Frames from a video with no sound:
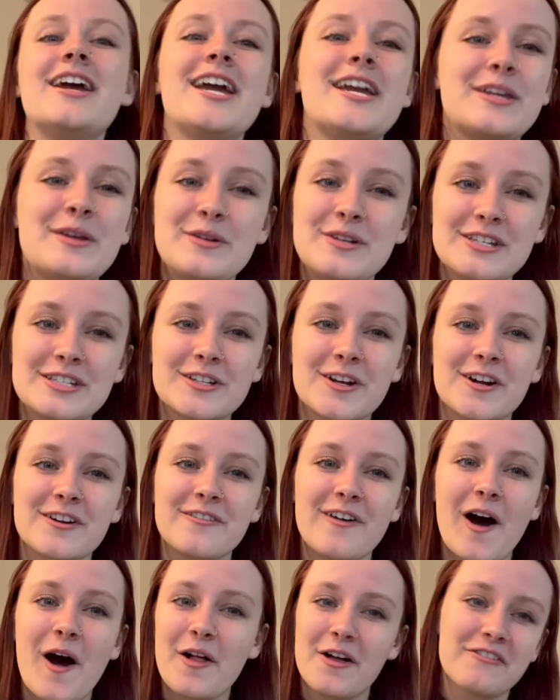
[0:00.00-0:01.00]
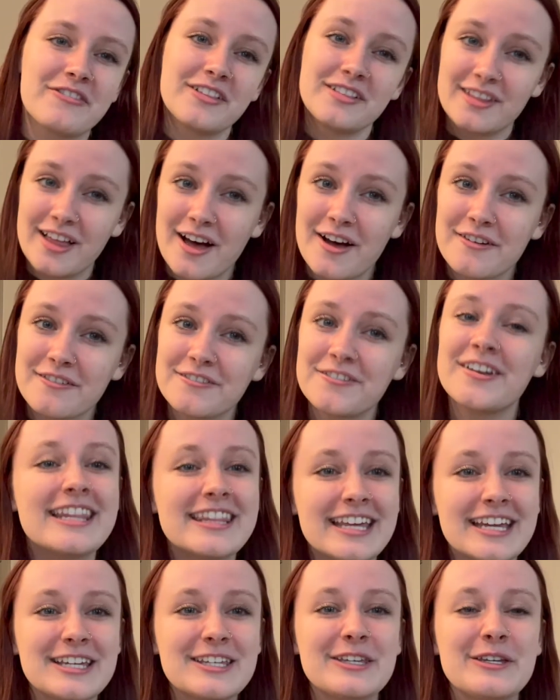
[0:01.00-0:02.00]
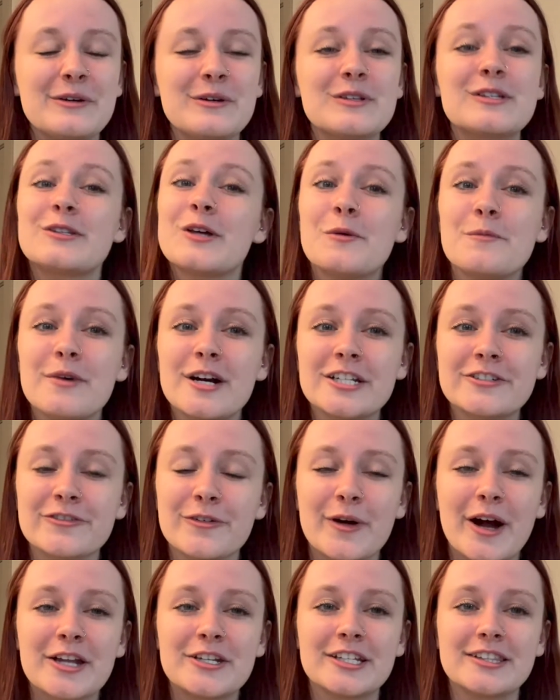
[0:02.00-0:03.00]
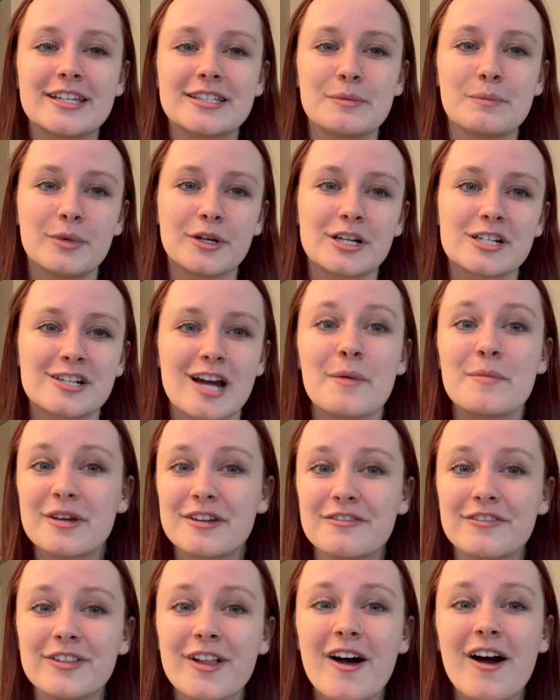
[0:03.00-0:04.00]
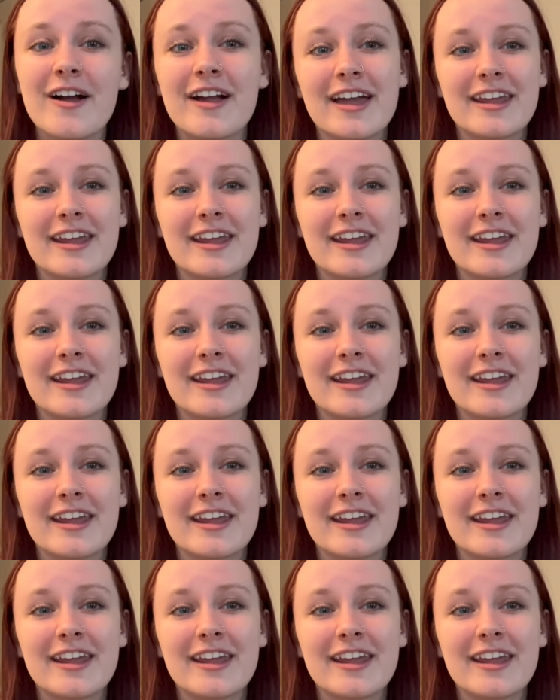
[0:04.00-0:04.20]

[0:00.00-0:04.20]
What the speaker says: You deserve all of the love. Thank you so much for watching this book shopping vlog,